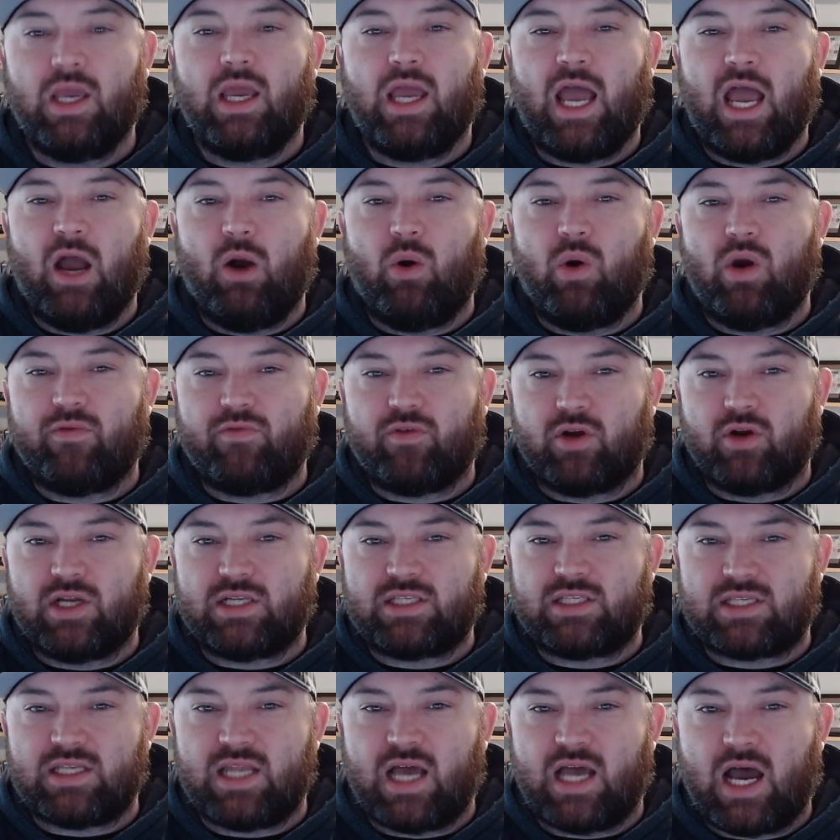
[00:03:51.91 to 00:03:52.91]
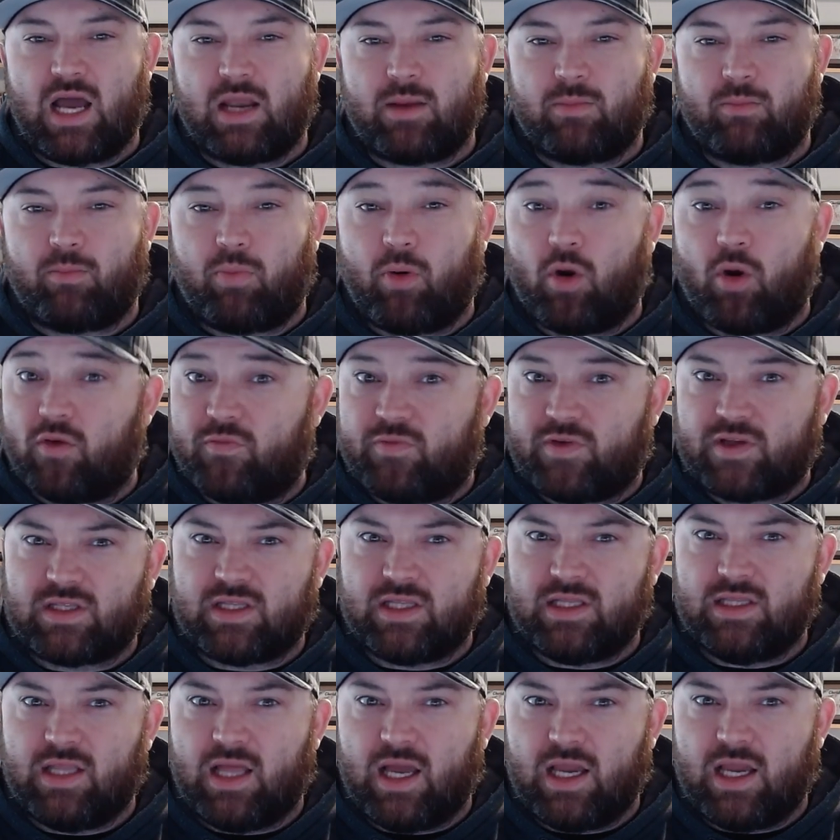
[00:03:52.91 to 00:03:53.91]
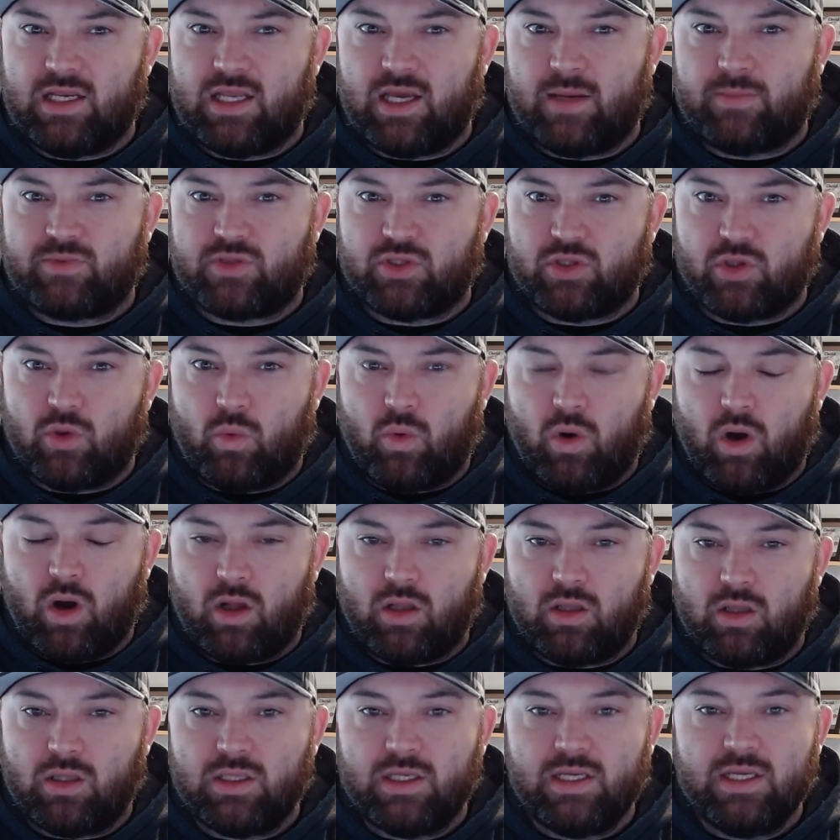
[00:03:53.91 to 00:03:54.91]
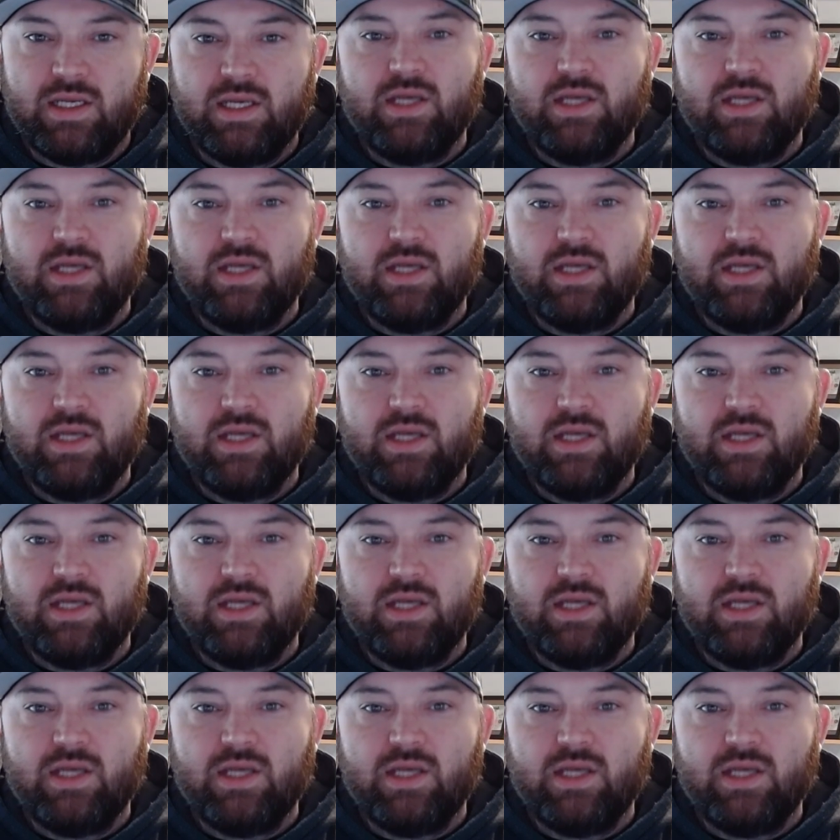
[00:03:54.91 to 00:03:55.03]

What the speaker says: However, it's not perfectly lined up to the wall.